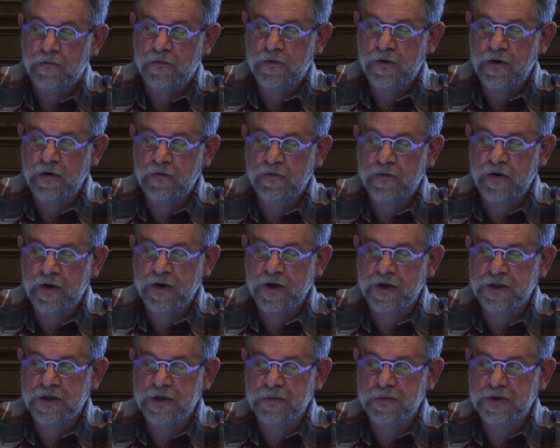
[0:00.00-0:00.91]
Verify
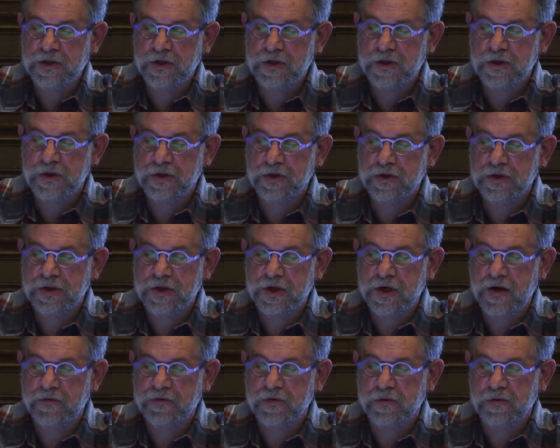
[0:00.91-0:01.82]
customer signature is
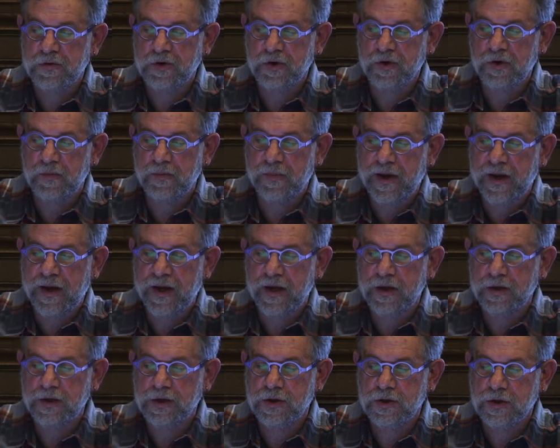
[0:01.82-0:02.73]
going to have to return a
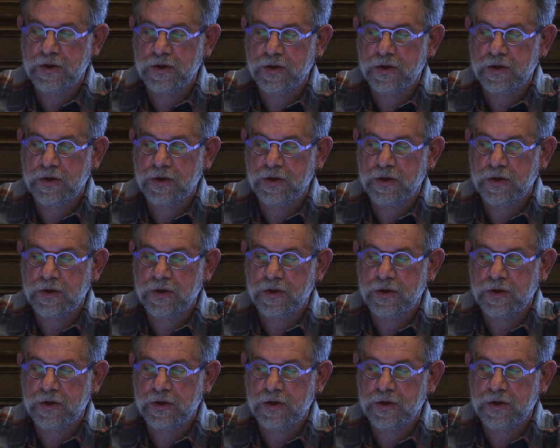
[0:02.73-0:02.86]
badge.